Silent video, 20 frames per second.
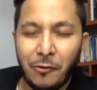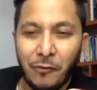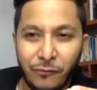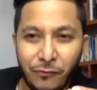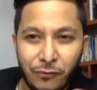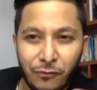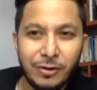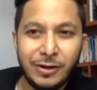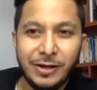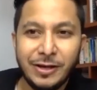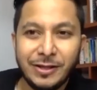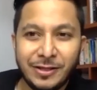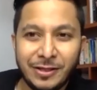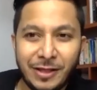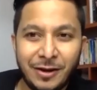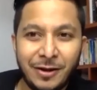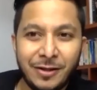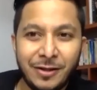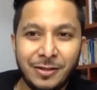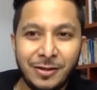fully
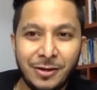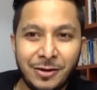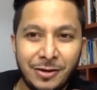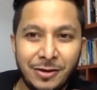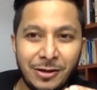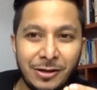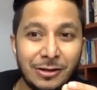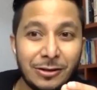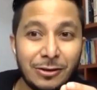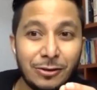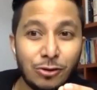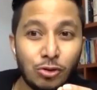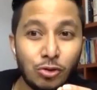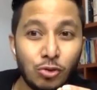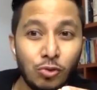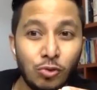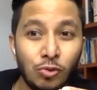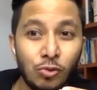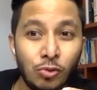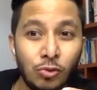tenanted in
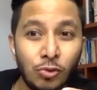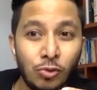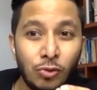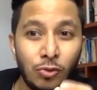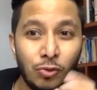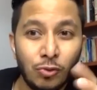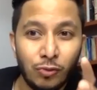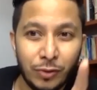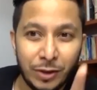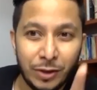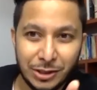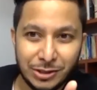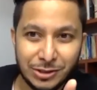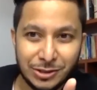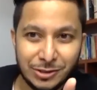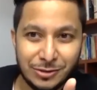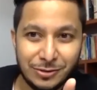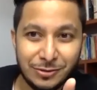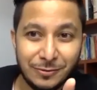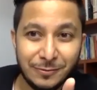2
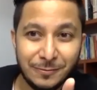weeks.